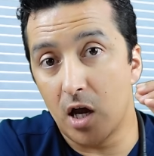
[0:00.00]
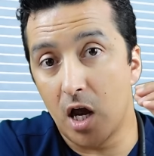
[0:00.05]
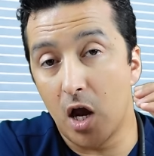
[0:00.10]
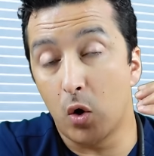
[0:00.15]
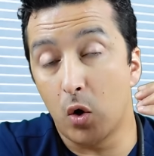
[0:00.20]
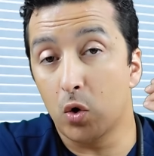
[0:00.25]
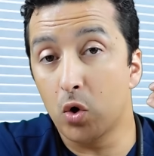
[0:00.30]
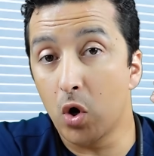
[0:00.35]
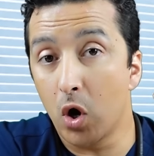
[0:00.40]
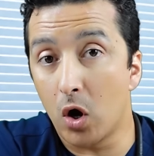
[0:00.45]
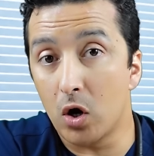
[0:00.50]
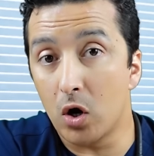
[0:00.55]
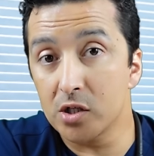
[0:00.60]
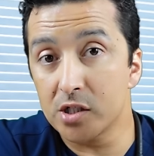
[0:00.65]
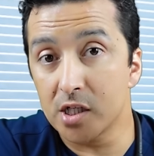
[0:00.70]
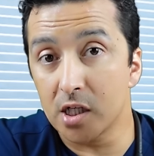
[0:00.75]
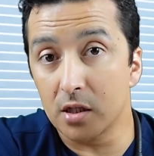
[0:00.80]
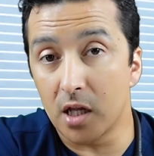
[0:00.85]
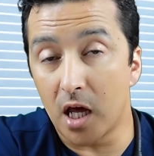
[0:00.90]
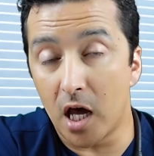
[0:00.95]
or uh,
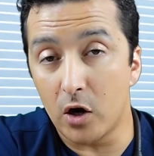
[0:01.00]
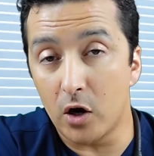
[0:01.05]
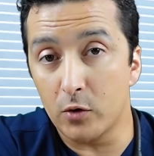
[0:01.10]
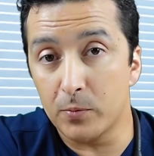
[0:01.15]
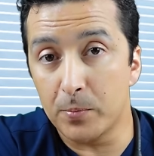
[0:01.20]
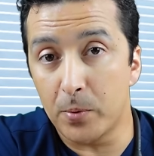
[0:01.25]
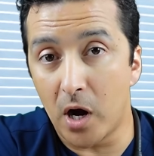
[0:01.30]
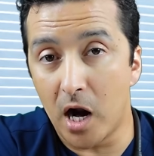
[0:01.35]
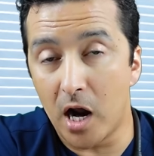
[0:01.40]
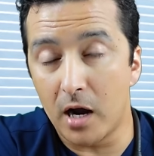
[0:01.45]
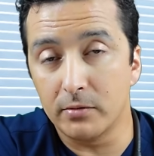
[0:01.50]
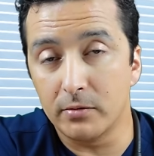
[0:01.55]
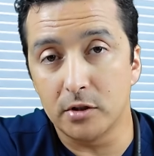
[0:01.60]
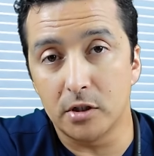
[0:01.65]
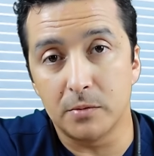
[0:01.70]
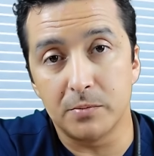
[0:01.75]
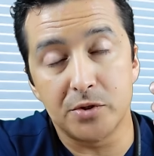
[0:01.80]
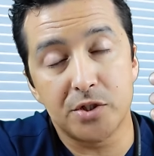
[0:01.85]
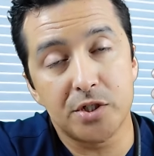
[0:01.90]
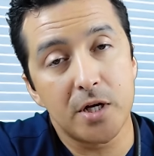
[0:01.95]
cause a lot of
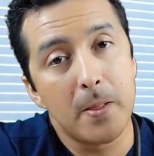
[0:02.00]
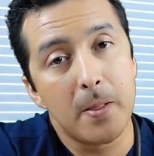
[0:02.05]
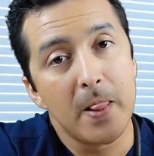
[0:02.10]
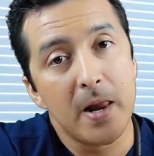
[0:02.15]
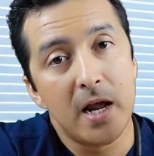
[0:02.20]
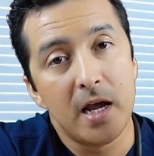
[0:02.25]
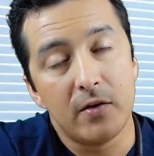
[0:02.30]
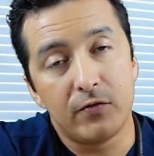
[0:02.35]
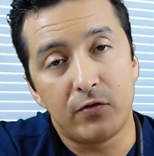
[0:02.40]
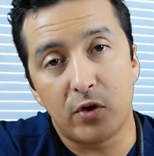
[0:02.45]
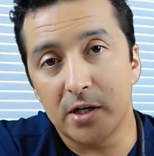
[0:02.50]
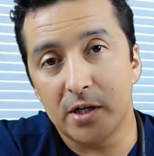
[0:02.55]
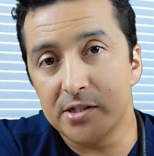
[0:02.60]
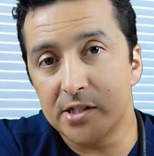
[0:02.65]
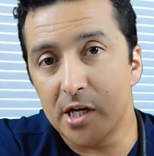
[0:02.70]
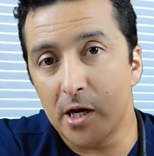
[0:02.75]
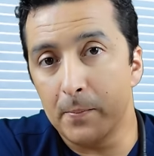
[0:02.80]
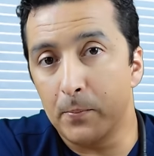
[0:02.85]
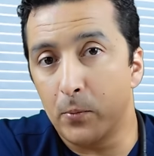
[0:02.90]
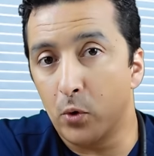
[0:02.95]
problems. For
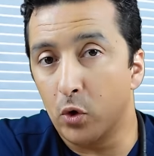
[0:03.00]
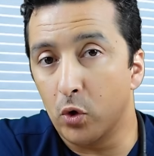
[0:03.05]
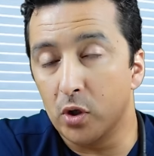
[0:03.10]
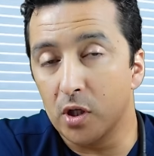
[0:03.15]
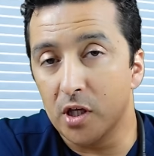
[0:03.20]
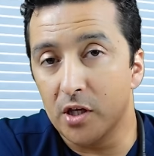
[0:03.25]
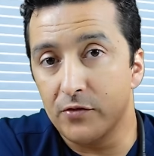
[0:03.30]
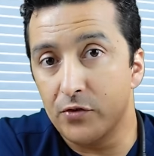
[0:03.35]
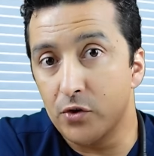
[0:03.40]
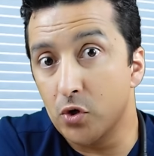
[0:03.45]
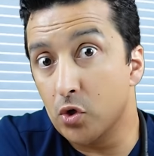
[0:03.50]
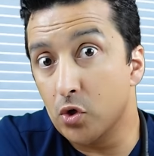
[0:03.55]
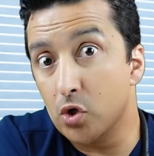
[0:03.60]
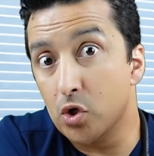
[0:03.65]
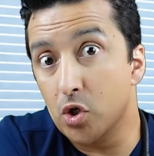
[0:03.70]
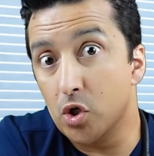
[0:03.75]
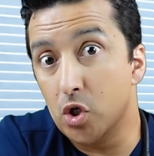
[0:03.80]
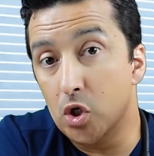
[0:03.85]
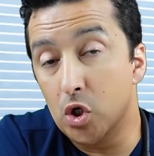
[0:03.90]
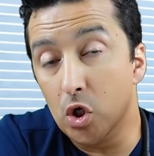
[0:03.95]
example, if your
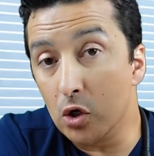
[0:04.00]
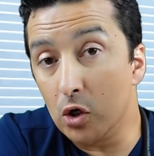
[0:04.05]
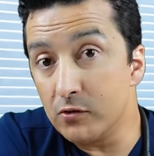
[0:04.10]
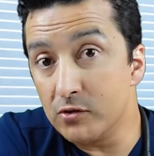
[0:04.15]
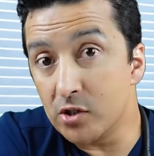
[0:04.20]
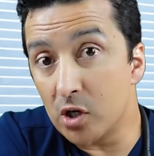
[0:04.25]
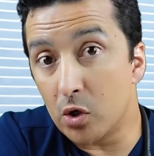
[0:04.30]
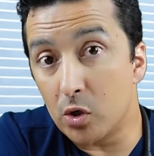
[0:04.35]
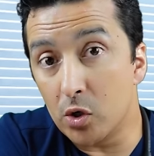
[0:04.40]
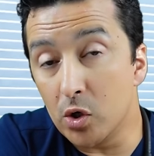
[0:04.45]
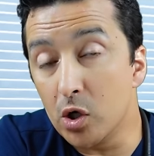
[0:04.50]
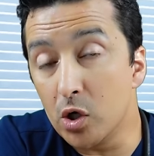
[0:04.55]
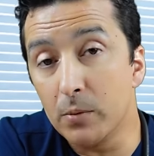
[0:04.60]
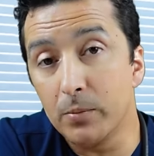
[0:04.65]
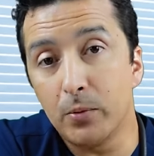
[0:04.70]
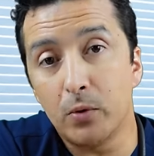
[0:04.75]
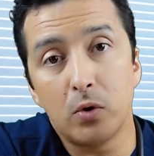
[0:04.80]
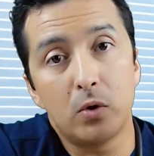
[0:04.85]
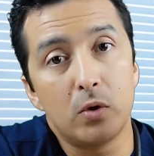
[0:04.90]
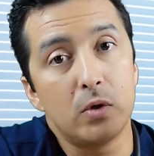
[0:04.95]
nerves are
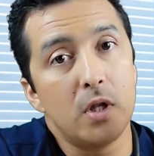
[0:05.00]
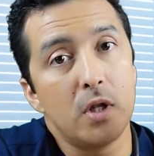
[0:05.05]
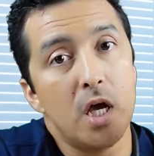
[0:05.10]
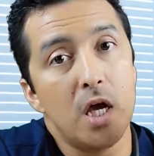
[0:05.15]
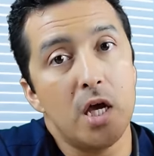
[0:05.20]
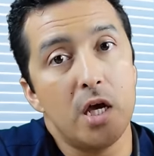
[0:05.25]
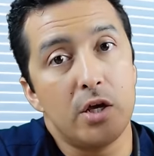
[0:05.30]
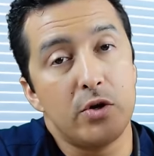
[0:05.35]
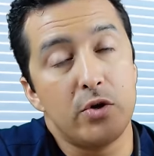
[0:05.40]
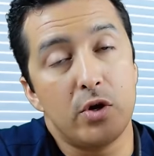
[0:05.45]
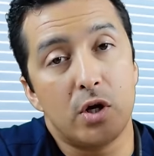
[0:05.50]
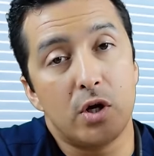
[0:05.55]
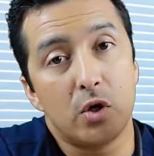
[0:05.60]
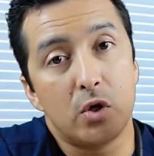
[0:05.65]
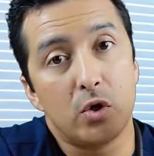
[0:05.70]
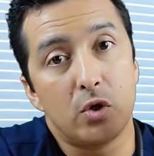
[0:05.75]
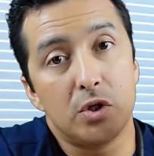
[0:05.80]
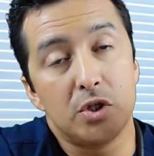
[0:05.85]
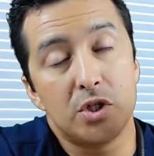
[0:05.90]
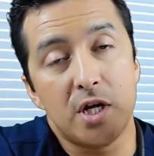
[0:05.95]
irritable, you are
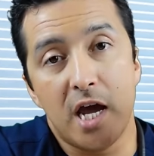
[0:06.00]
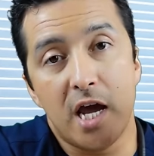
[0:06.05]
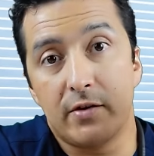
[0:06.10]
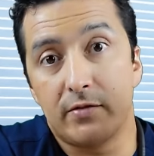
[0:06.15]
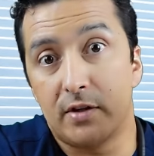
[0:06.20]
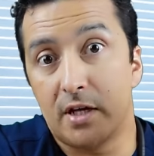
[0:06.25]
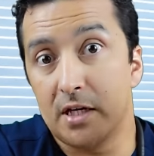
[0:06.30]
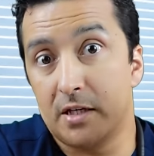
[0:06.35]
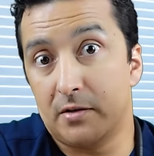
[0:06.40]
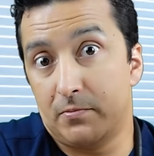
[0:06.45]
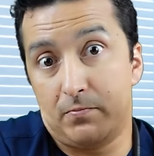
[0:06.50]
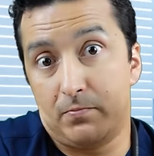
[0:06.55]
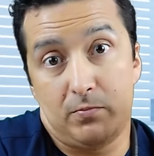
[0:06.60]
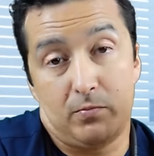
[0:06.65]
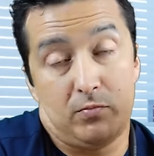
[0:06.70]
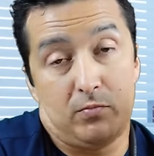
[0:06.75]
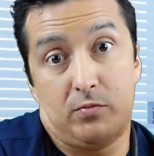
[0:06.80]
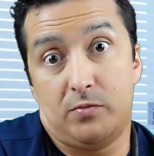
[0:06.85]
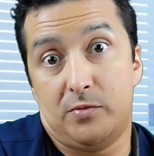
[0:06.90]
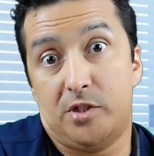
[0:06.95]
going to have like
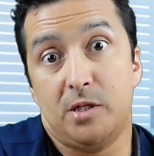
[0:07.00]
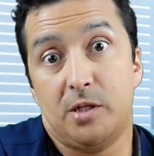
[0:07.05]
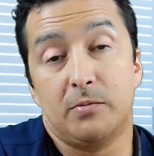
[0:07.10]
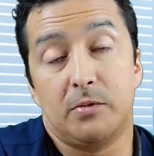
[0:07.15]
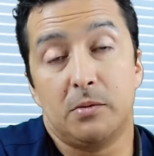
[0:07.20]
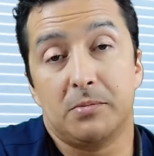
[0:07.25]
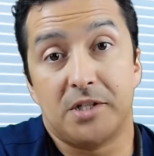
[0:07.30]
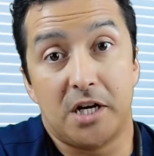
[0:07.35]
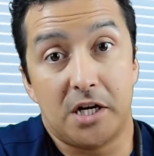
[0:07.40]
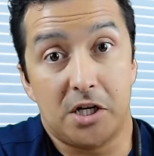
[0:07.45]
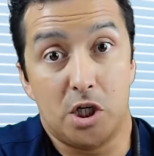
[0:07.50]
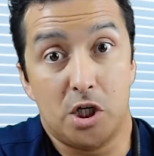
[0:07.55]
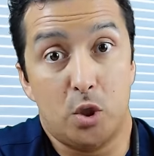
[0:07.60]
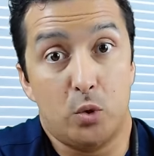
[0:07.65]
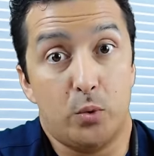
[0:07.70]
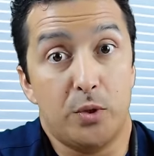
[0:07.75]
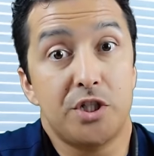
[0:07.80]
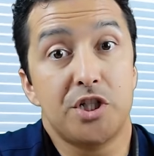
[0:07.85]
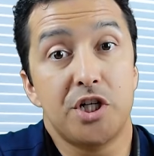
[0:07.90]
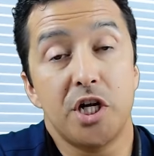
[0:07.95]
symptoms like
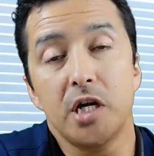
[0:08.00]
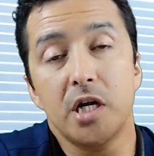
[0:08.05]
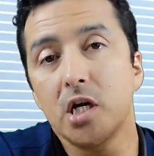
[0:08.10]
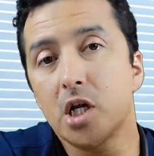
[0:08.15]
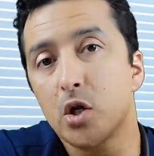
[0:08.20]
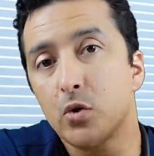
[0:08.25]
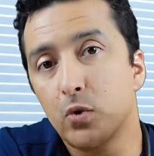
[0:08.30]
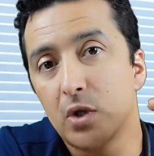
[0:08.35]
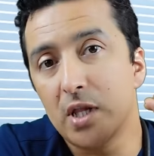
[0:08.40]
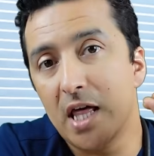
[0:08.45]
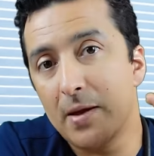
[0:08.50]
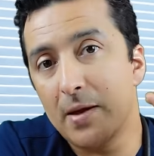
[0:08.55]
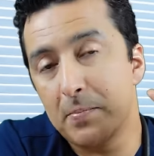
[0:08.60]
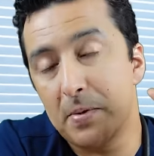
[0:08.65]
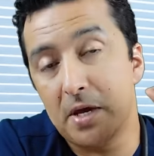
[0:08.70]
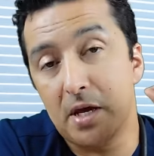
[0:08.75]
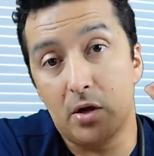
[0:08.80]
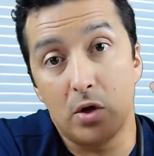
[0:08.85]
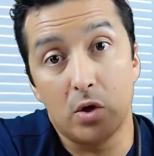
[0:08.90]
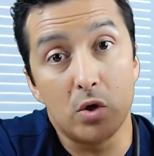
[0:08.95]
twitching, you will
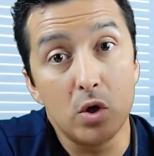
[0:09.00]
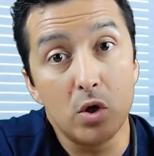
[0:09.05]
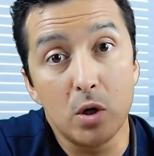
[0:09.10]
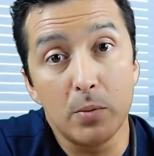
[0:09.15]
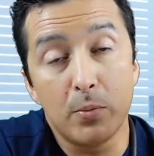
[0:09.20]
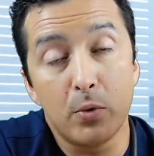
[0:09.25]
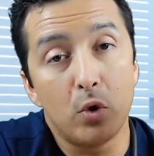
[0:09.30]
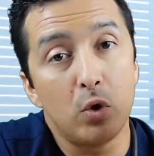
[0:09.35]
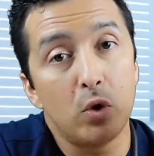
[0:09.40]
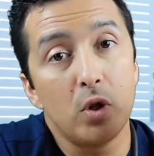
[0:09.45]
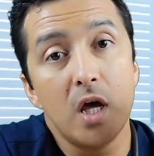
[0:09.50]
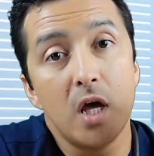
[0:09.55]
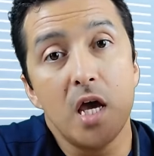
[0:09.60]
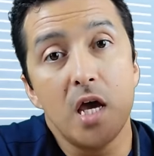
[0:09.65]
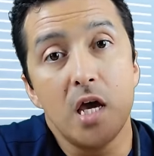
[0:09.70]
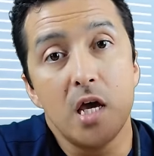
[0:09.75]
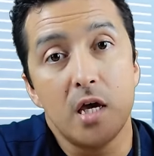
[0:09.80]
be irritable,